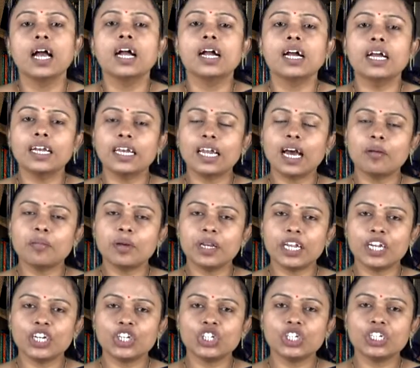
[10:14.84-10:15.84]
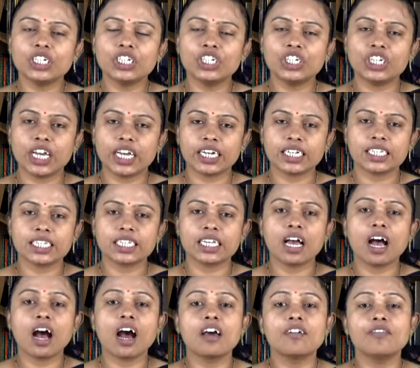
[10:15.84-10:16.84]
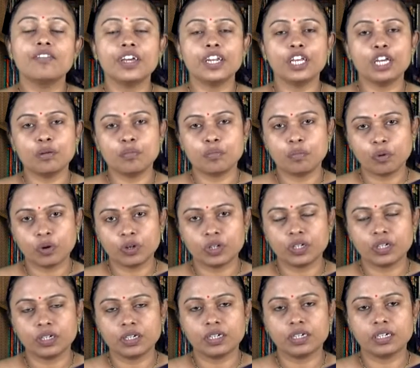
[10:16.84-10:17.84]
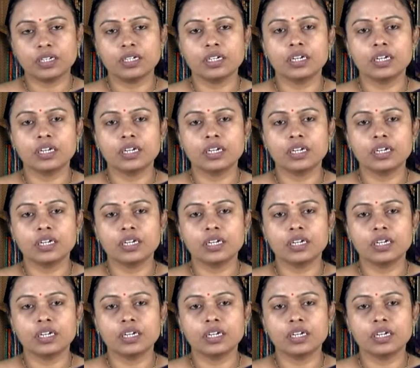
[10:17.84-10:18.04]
Contamination checks are very important.